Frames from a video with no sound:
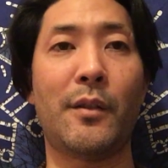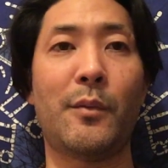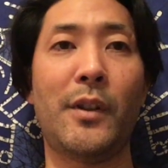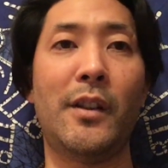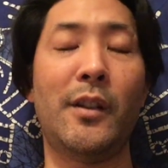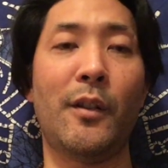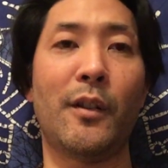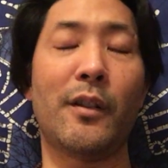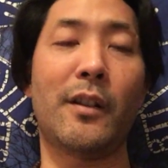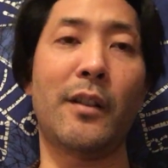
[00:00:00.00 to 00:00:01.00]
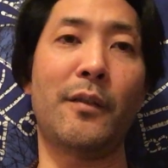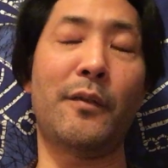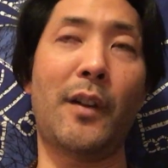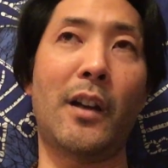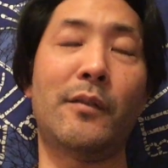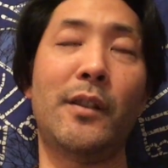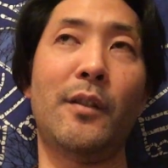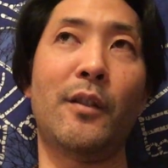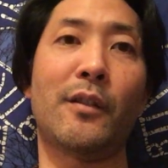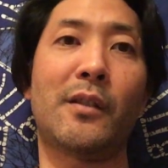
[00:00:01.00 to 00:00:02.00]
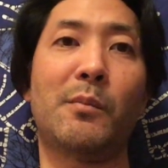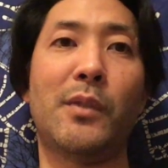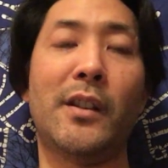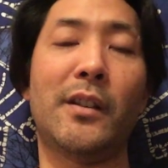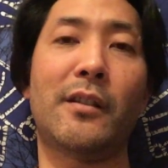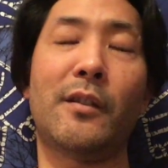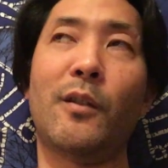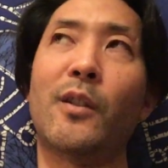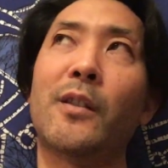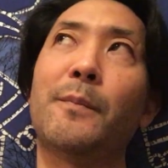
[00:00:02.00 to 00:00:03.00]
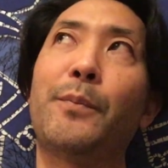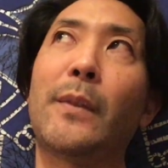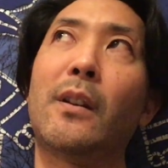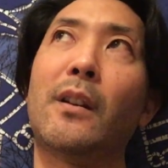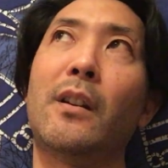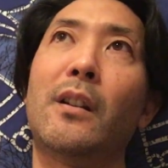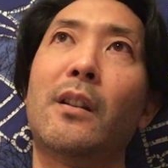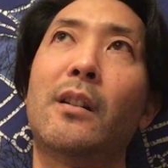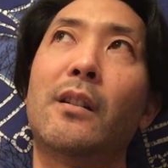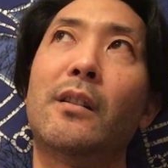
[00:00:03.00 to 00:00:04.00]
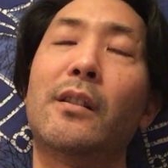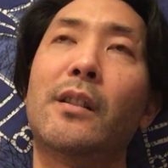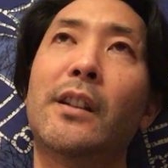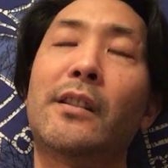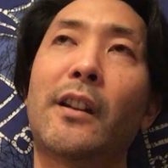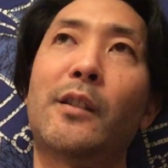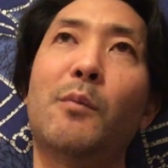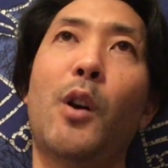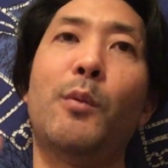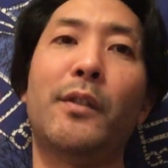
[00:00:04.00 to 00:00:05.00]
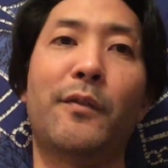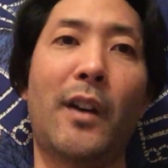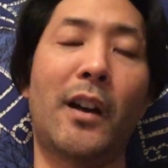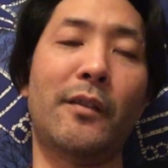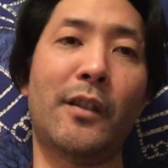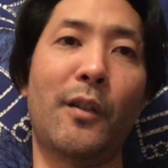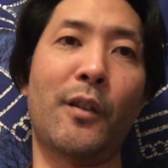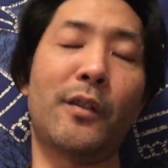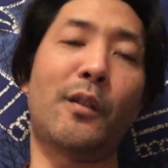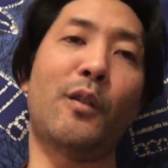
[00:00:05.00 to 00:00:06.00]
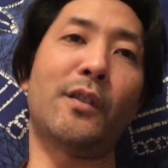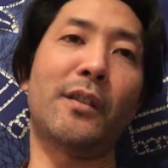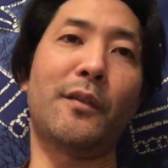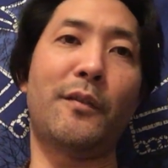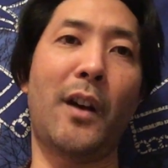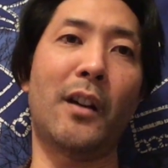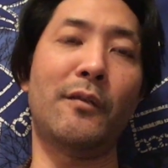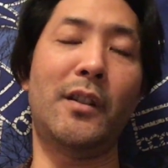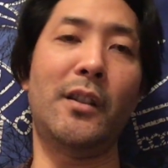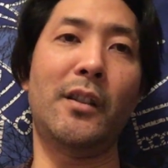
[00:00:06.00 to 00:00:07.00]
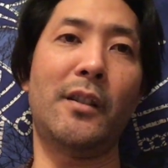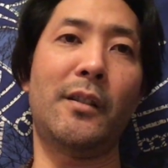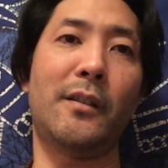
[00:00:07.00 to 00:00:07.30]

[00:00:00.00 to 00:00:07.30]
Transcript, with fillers: 3D Earth and 5D Earth split, or it's like the moment five the Earth goes into 5D.